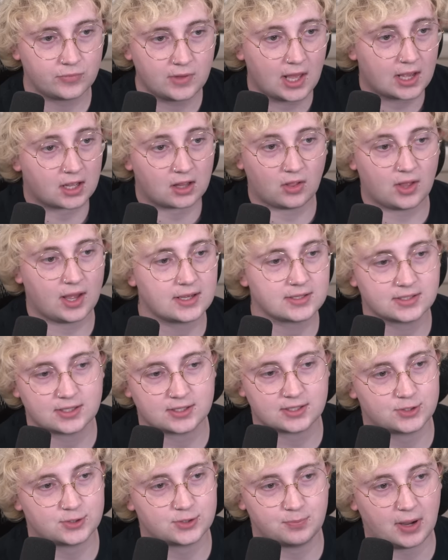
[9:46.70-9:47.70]
Yeah, classic
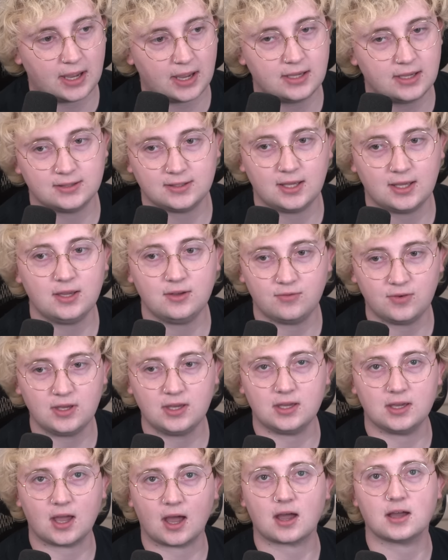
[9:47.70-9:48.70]
Spike
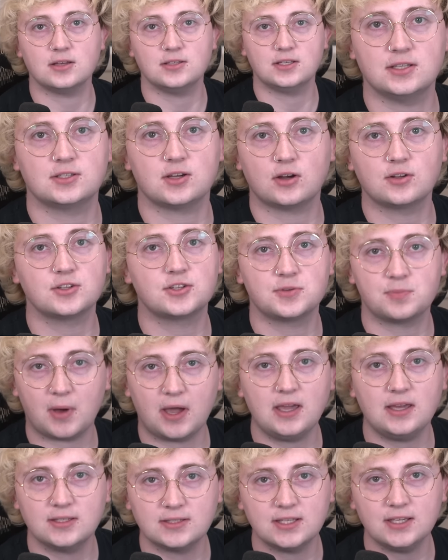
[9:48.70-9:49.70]
TV, guys. It's on
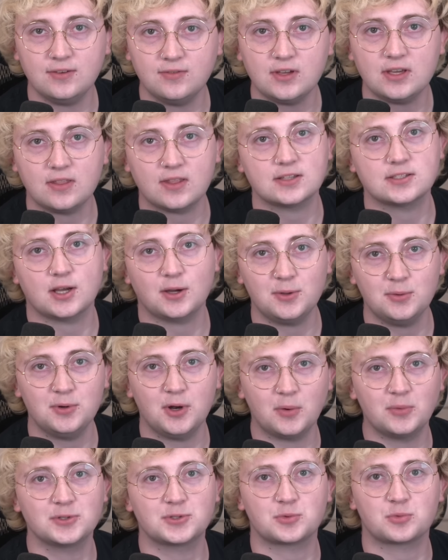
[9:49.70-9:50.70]
Spike TV. That's how you
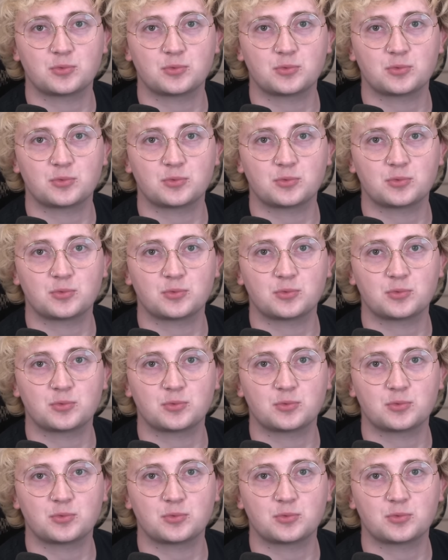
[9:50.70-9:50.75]
know it's